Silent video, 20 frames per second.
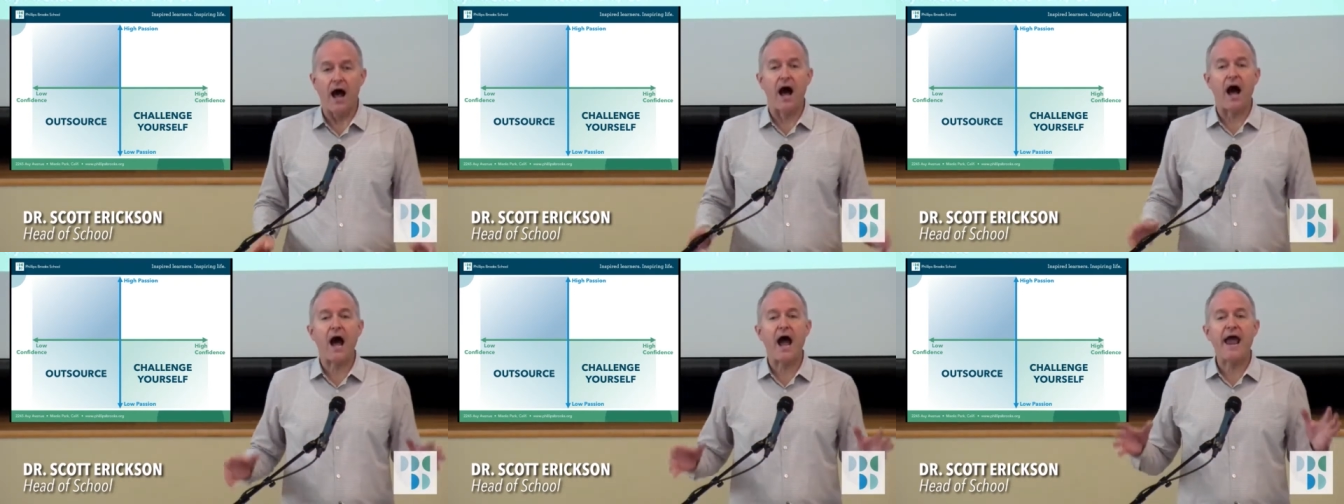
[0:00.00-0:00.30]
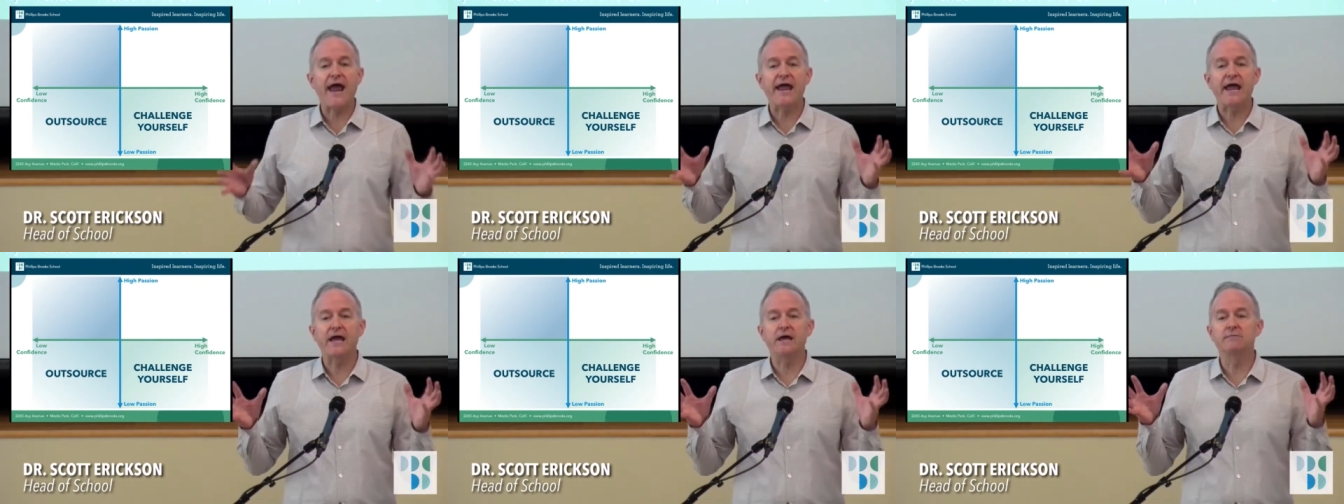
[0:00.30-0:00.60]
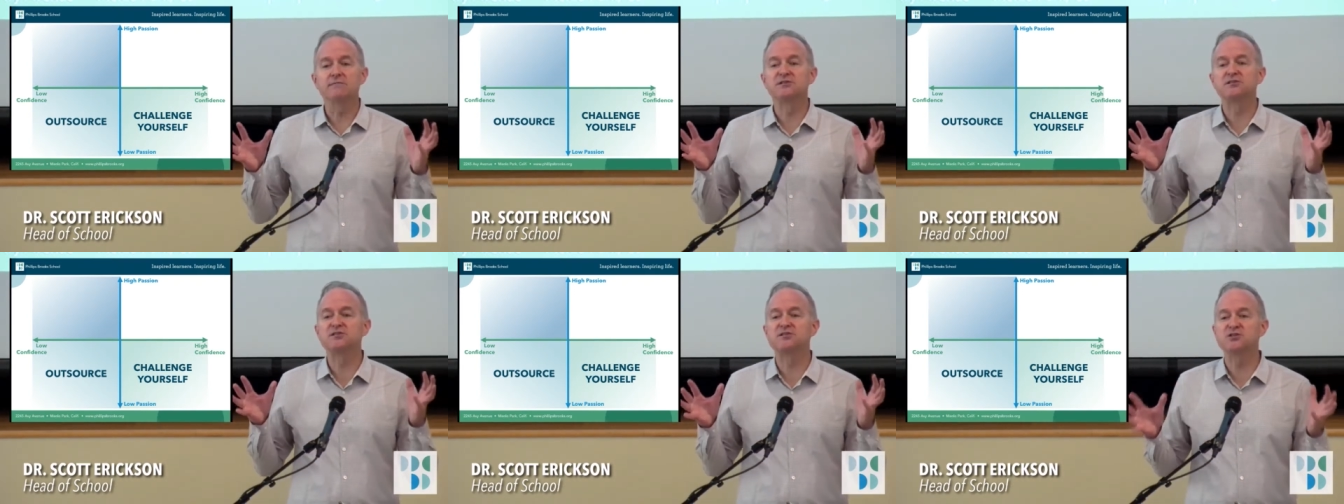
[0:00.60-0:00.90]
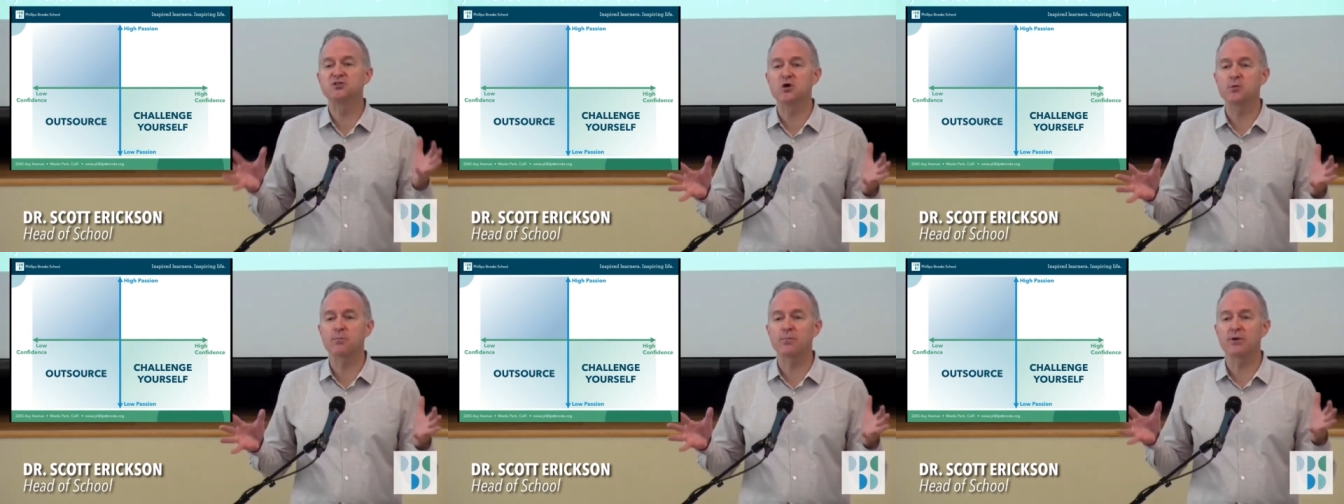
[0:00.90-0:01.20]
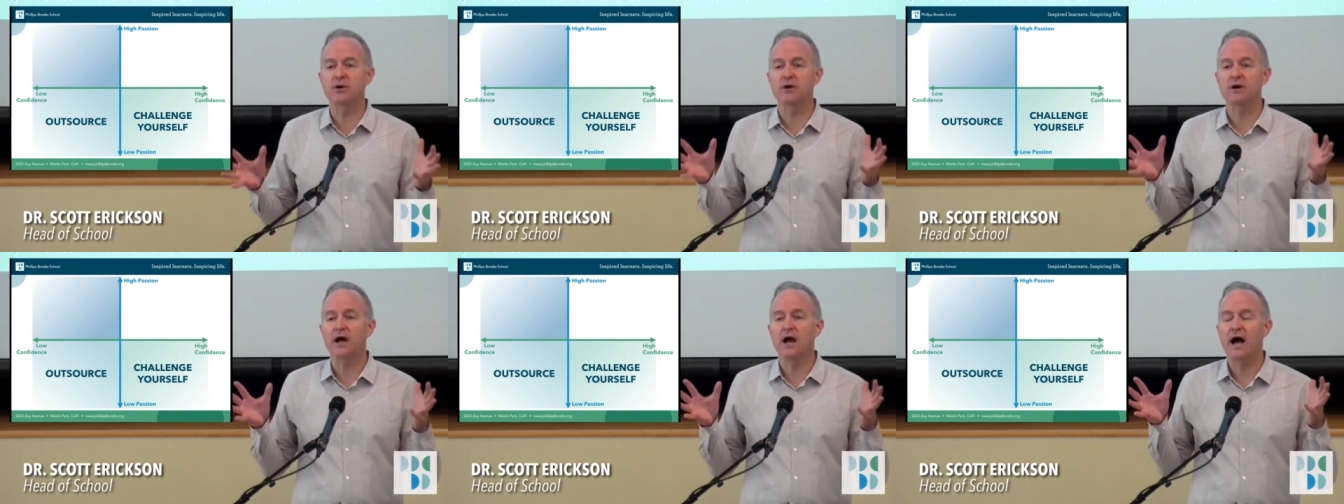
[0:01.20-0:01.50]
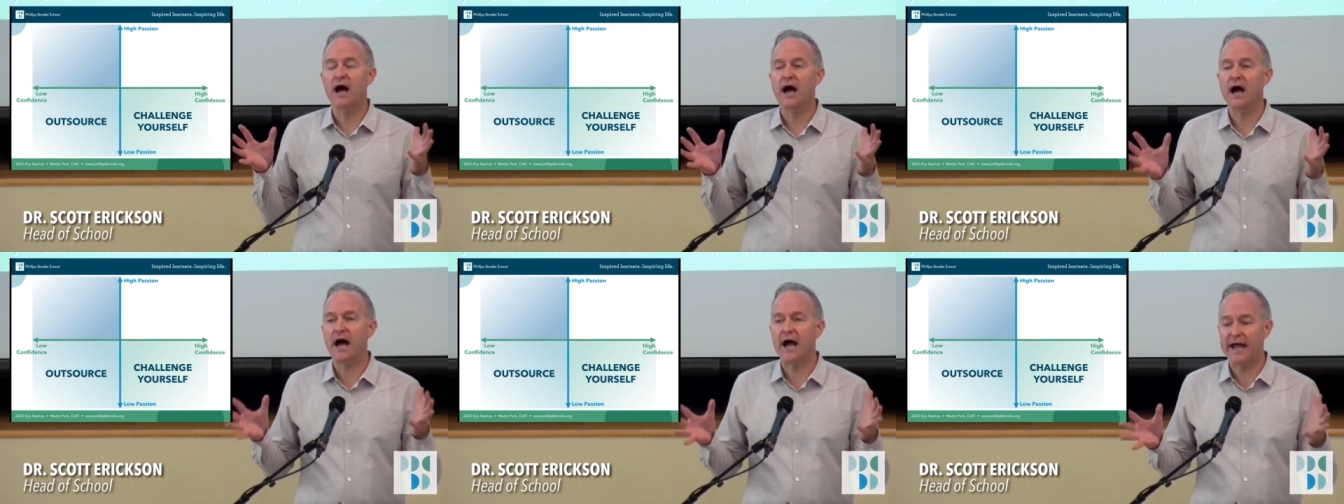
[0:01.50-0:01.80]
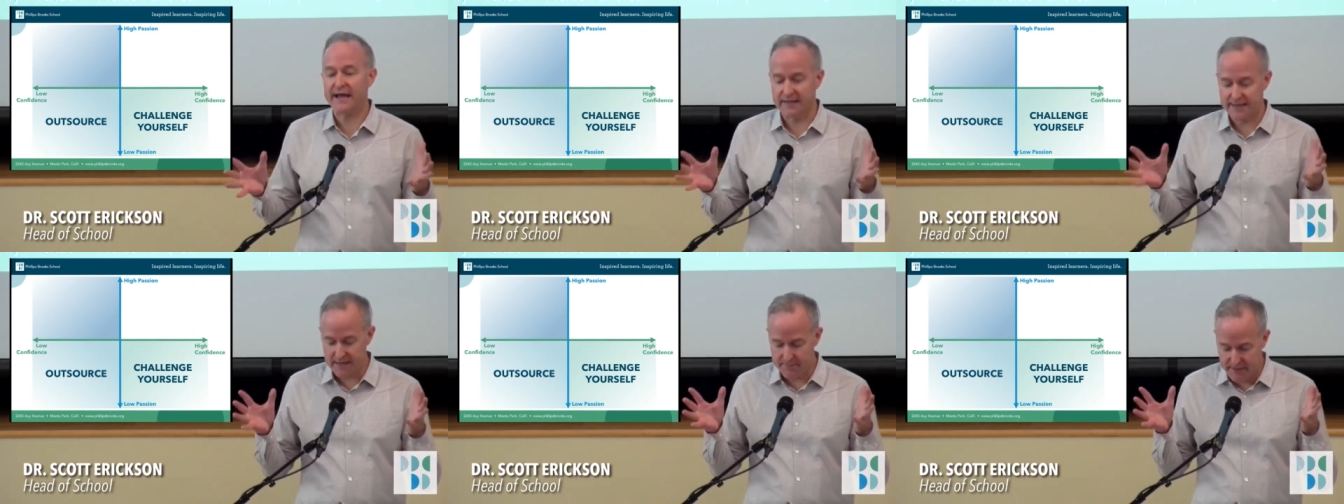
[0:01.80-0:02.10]
I am super
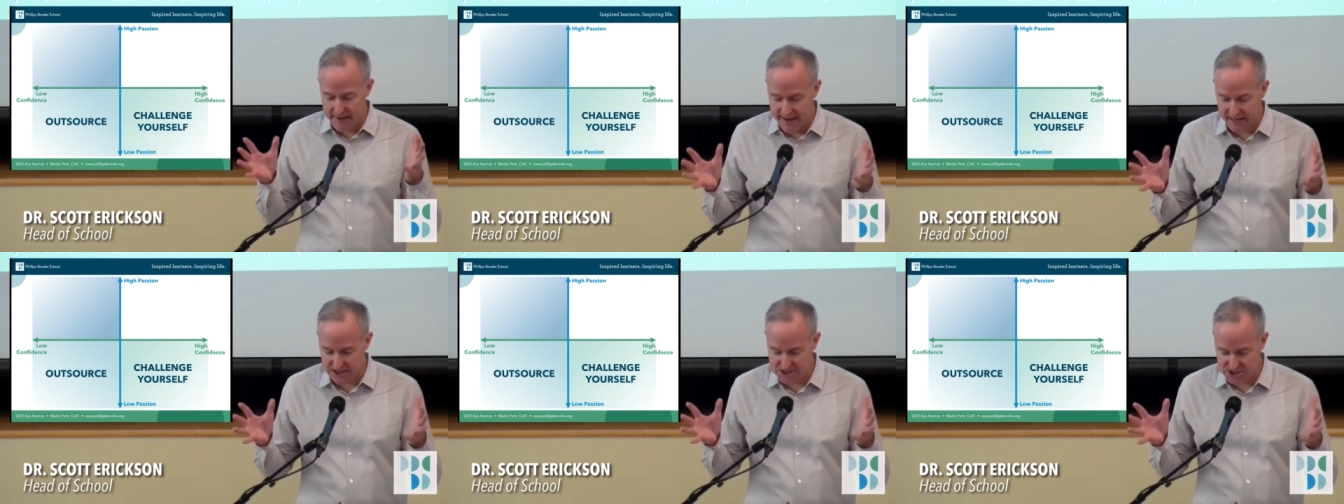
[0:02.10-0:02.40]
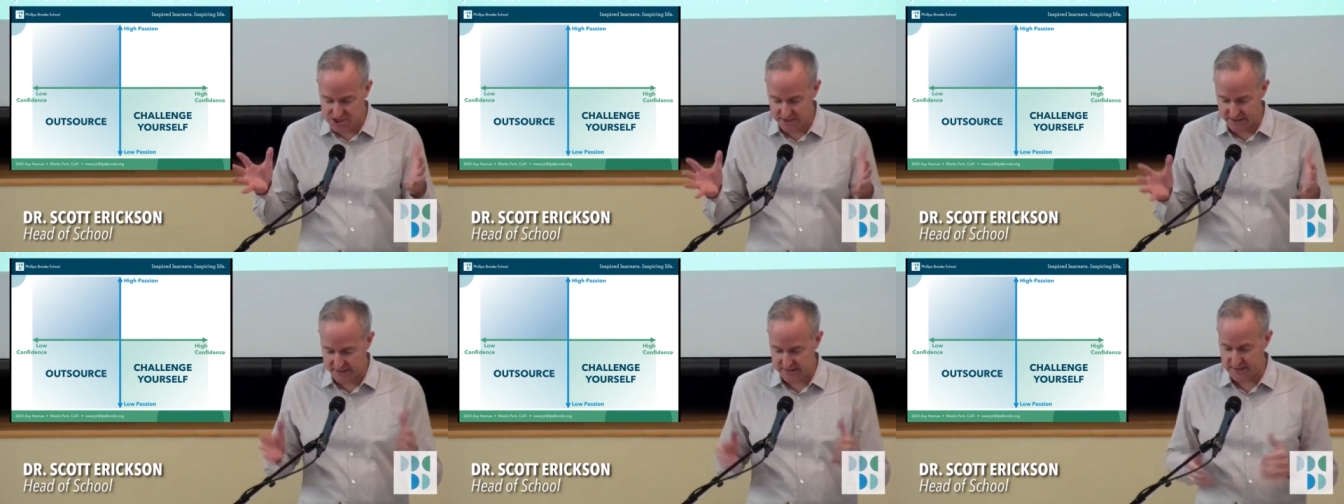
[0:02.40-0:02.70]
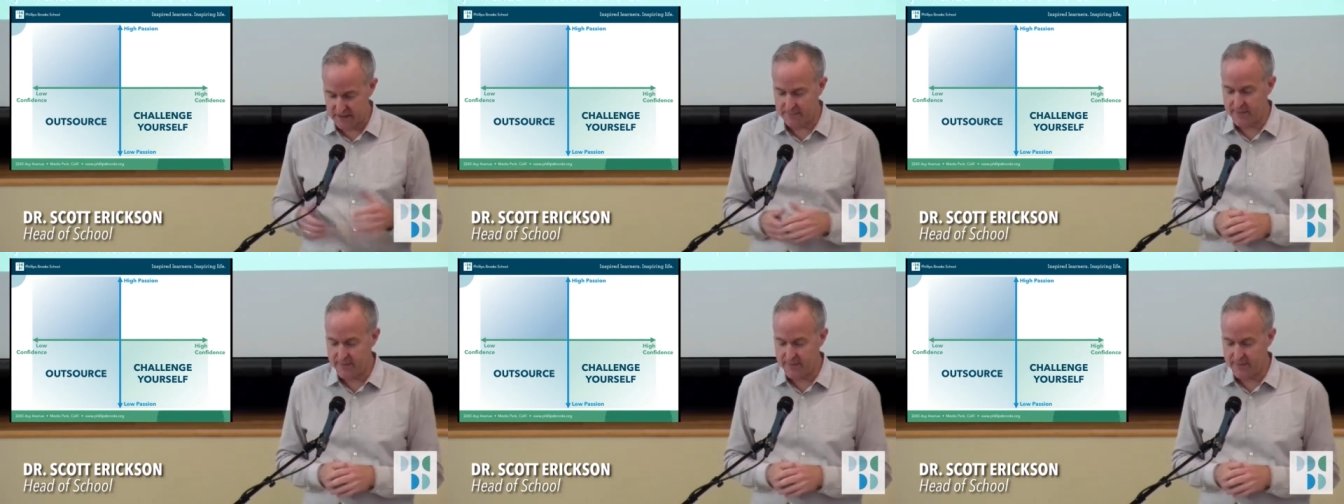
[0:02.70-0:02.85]
highly passionate